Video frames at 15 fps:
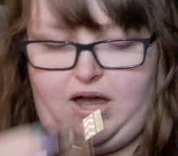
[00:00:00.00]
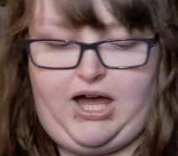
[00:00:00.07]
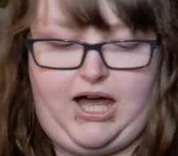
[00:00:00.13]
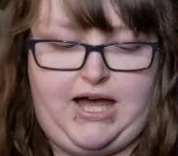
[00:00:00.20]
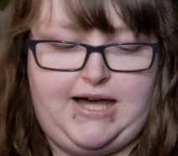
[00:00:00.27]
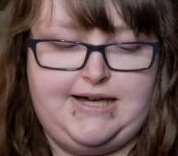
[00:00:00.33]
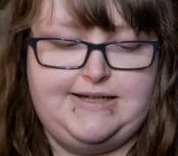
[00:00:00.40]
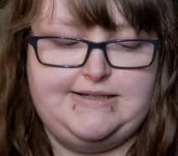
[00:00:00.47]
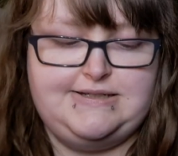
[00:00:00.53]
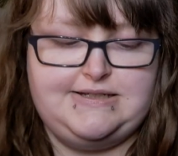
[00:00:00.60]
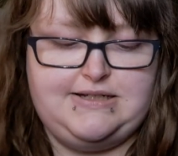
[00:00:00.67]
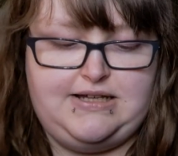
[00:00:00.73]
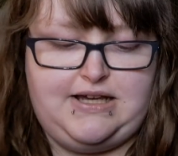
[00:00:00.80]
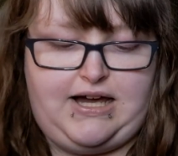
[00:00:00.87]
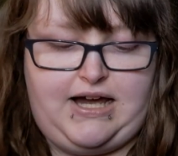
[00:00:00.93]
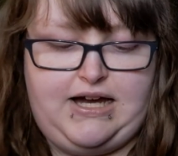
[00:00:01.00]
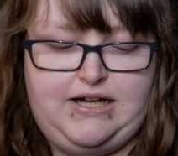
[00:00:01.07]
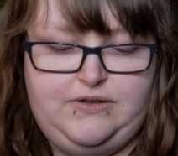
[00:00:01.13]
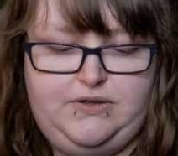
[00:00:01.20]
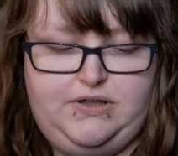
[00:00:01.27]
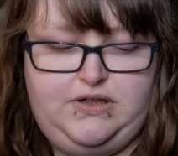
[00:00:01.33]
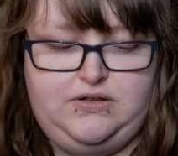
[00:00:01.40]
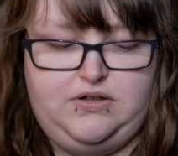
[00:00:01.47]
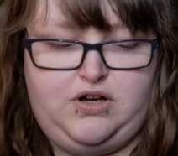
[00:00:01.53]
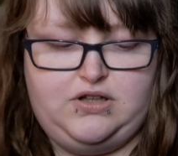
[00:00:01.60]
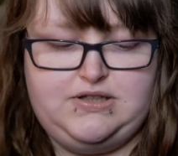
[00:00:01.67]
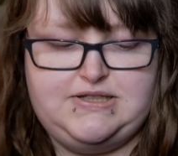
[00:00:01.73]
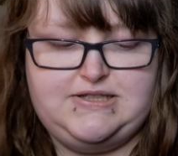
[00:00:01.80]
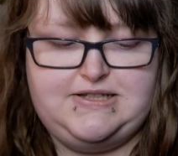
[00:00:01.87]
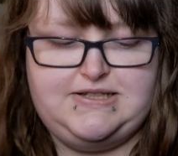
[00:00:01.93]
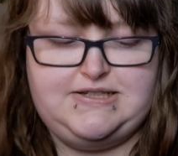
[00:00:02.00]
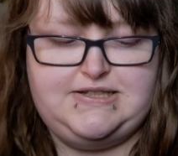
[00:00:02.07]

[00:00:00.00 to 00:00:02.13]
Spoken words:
And I got this in a